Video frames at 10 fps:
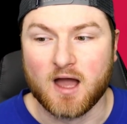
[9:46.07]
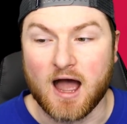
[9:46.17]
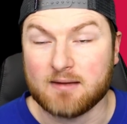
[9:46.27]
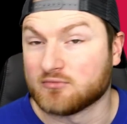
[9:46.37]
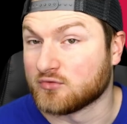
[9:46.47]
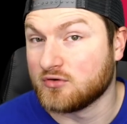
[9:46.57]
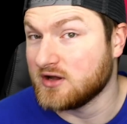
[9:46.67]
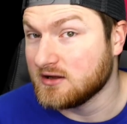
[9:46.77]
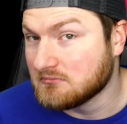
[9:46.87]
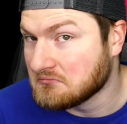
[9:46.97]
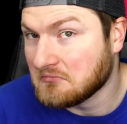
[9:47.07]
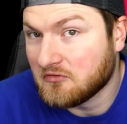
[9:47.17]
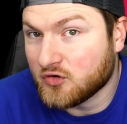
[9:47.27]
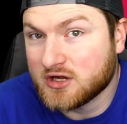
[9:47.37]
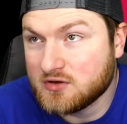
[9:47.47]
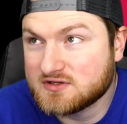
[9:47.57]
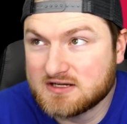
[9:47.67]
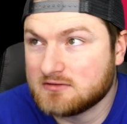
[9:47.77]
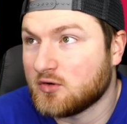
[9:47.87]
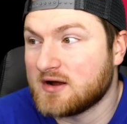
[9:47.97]
I'm rooting for
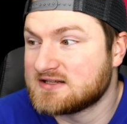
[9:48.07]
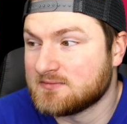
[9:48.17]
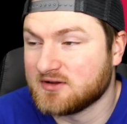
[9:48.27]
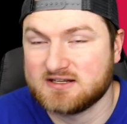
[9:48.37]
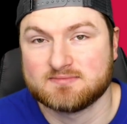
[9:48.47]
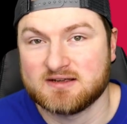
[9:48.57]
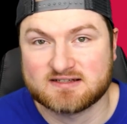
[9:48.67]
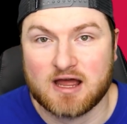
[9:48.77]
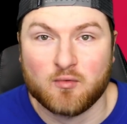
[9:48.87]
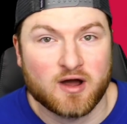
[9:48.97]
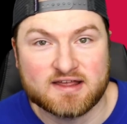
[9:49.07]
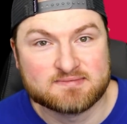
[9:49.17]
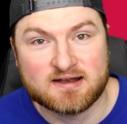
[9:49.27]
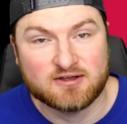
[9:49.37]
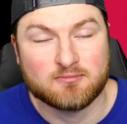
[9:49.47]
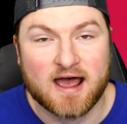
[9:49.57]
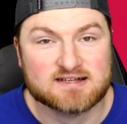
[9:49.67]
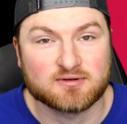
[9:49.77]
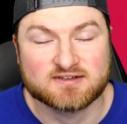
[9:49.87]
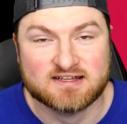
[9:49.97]
Houston, quite simply, just because I want as many good
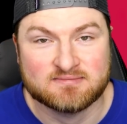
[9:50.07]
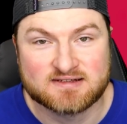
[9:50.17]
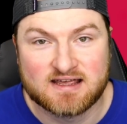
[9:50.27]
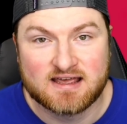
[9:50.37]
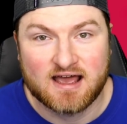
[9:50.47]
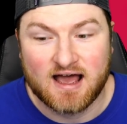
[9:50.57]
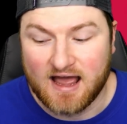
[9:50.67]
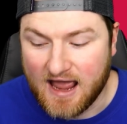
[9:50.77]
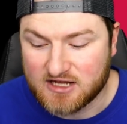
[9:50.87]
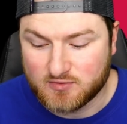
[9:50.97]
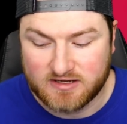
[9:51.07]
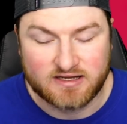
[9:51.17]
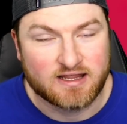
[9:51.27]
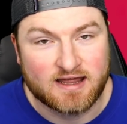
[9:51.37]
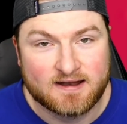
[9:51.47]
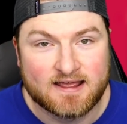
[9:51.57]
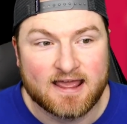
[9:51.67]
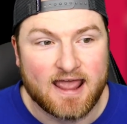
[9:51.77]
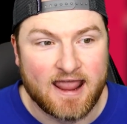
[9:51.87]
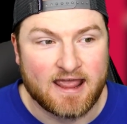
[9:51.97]
basketball teams as we can get.
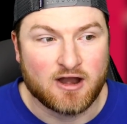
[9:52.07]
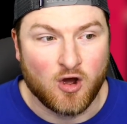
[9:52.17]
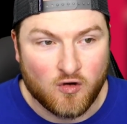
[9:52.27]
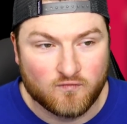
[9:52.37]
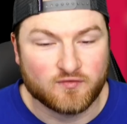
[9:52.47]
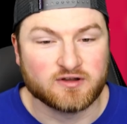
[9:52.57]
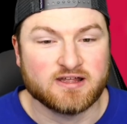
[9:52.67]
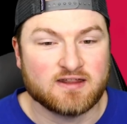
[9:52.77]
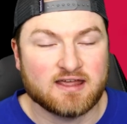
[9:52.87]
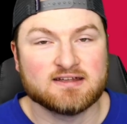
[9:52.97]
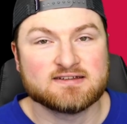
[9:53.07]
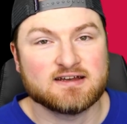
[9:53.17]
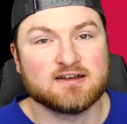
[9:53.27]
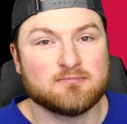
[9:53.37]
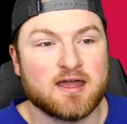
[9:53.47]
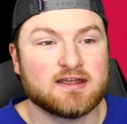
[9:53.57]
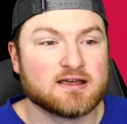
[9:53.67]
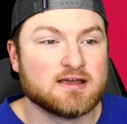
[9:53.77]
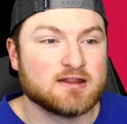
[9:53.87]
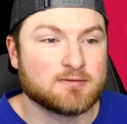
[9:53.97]
And hopefully they continue to
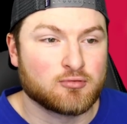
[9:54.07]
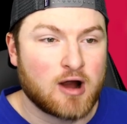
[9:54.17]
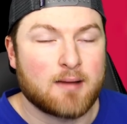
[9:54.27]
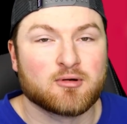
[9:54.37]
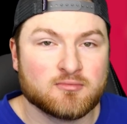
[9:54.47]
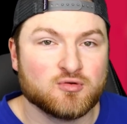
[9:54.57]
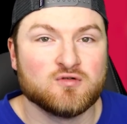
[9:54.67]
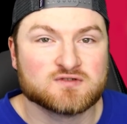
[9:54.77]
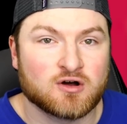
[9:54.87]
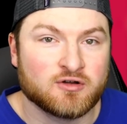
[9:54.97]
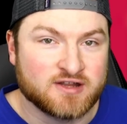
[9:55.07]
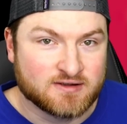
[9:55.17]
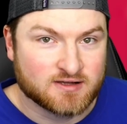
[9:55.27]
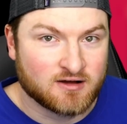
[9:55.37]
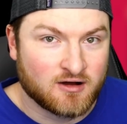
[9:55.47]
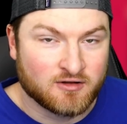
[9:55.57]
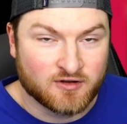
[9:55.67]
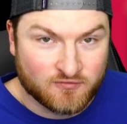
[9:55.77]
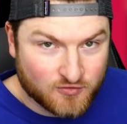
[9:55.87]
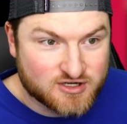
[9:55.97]
make the proper moves on
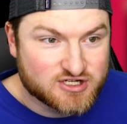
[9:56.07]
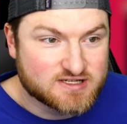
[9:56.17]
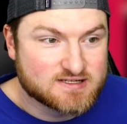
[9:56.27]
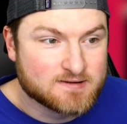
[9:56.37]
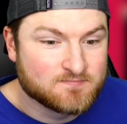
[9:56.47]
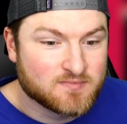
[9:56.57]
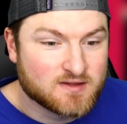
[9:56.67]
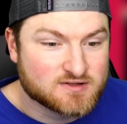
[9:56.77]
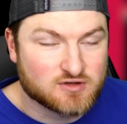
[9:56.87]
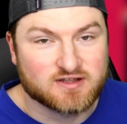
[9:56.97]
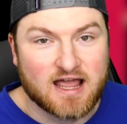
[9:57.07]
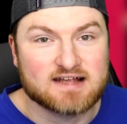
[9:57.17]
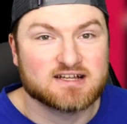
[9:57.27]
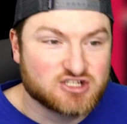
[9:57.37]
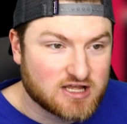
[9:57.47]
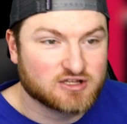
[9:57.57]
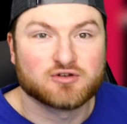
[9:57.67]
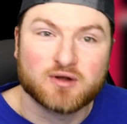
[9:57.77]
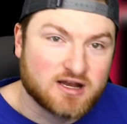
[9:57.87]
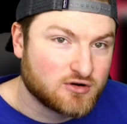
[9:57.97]
the fringes so that guys like Jalen
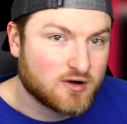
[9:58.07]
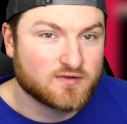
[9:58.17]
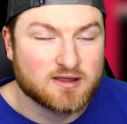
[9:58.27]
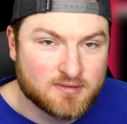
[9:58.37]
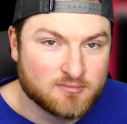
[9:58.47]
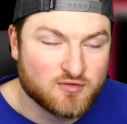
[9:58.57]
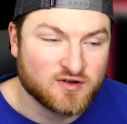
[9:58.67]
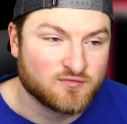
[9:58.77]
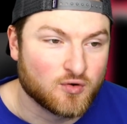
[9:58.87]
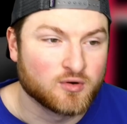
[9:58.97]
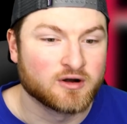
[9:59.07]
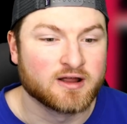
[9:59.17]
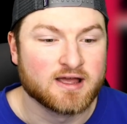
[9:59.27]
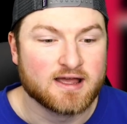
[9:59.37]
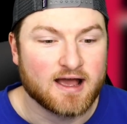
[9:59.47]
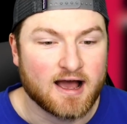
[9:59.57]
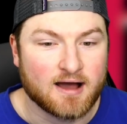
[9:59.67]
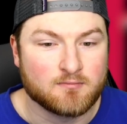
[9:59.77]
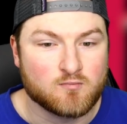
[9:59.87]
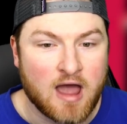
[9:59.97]
Green and whoever they pick moving forward
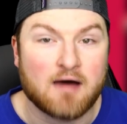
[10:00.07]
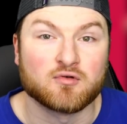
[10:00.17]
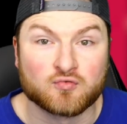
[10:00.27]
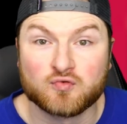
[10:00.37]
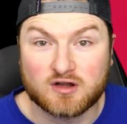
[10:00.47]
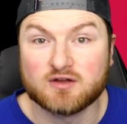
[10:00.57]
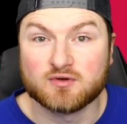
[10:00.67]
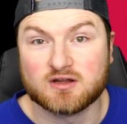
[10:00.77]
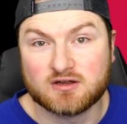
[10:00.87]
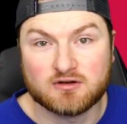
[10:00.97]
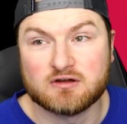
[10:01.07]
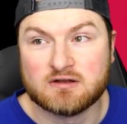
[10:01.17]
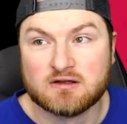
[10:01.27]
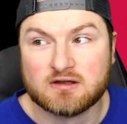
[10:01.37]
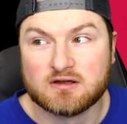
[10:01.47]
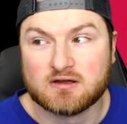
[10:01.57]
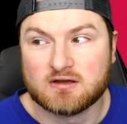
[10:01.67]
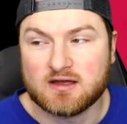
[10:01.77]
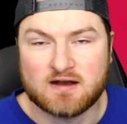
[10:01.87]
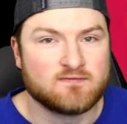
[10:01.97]
have a really, really good
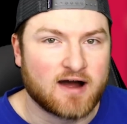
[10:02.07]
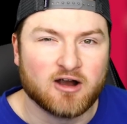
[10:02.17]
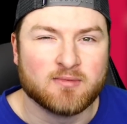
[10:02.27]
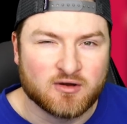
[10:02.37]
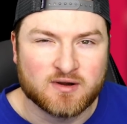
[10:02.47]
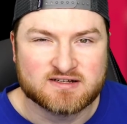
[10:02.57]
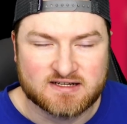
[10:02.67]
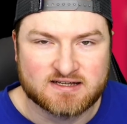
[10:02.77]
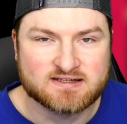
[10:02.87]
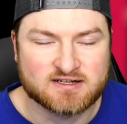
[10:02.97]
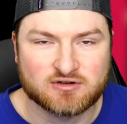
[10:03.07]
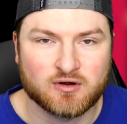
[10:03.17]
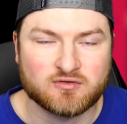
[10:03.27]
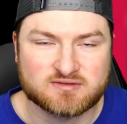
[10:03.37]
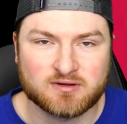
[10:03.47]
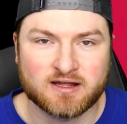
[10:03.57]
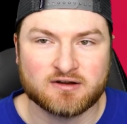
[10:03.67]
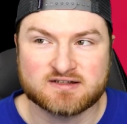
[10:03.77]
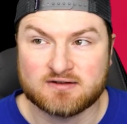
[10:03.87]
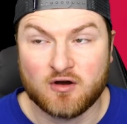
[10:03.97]
environment in which to continue to grow as
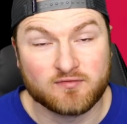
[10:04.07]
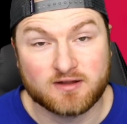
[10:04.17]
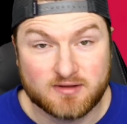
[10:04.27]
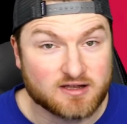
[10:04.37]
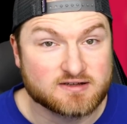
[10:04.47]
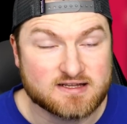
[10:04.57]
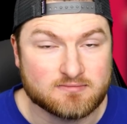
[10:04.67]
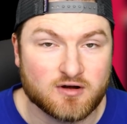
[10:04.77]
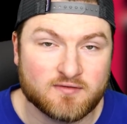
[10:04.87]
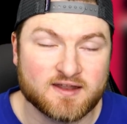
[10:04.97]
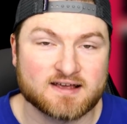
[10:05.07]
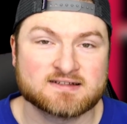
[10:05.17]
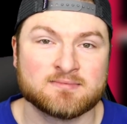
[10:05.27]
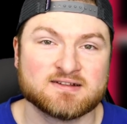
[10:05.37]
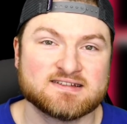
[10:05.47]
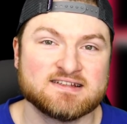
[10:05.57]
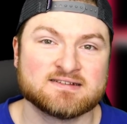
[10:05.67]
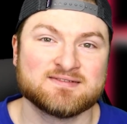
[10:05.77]
players and hopefully be a good team over the next couple of seasons.